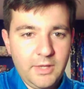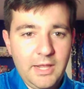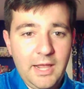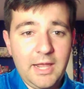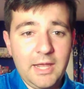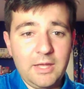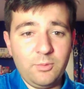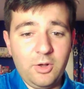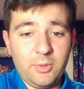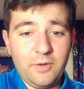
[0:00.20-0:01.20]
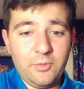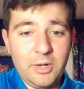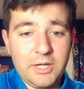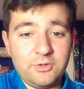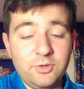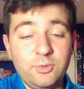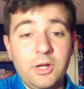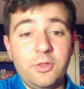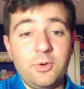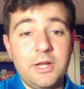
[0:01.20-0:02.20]
And welcome everybody to
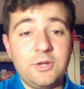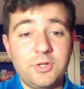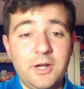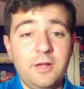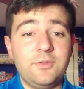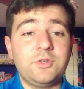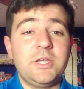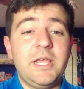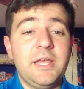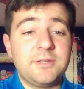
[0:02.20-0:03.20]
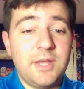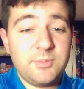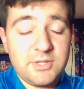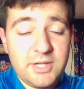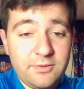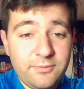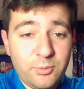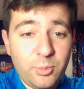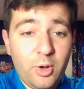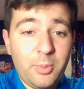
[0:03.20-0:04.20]
another edition of the GSMC
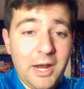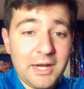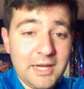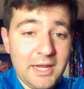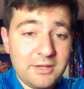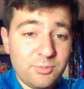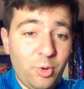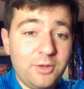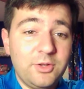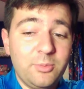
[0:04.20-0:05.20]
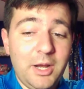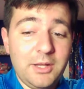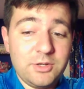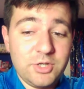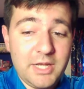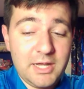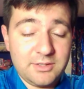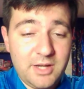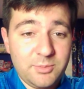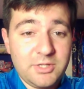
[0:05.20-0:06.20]
Football Podcast brought to you by the
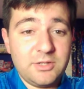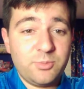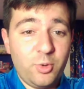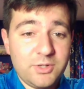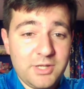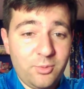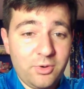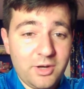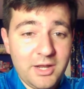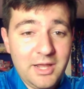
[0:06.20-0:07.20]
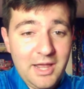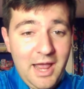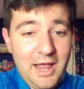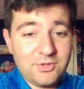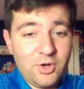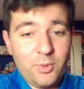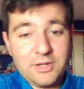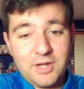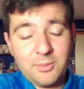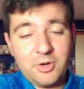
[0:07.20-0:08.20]
GSMC Sports Network. As
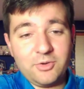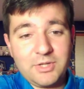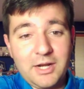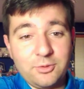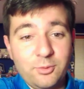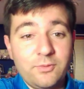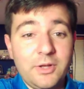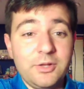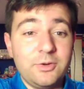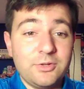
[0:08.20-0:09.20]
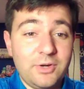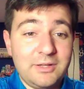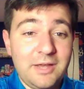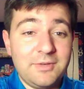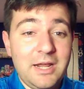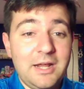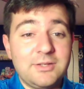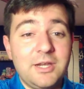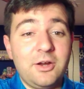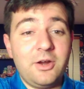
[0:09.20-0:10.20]
always, I'm your host, Kenneth Grunfelder, and it's great to have you guys
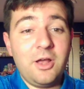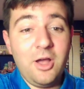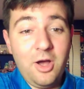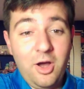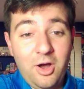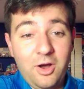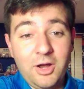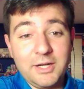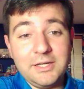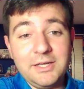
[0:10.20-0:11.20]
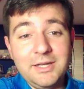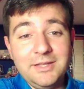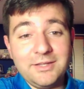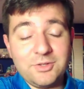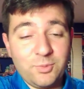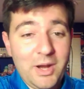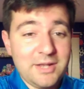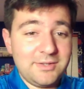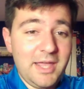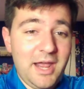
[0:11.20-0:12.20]
here on this
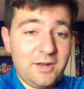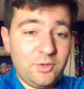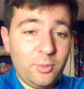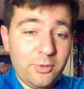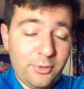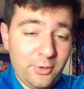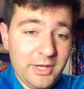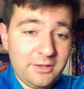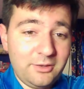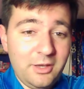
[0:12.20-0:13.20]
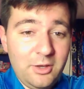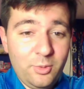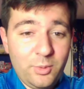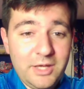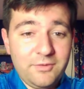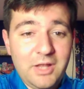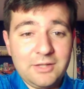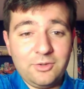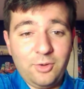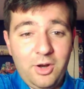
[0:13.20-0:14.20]
Wednesday, October 30th. We have a lot
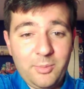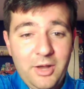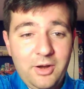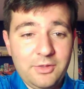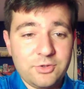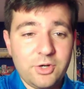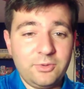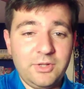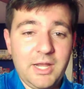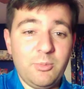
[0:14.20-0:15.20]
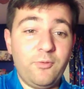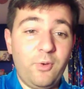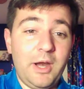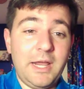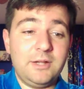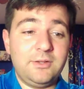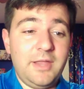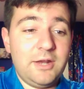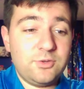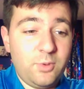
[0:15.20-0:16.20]
to talk about on the show today. Before I get into
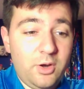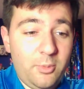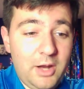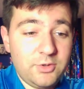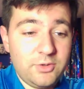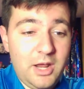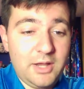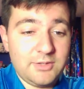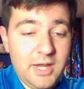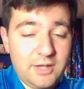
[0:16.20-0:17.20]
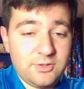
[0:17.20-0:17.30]
that, just want to remind you guys, as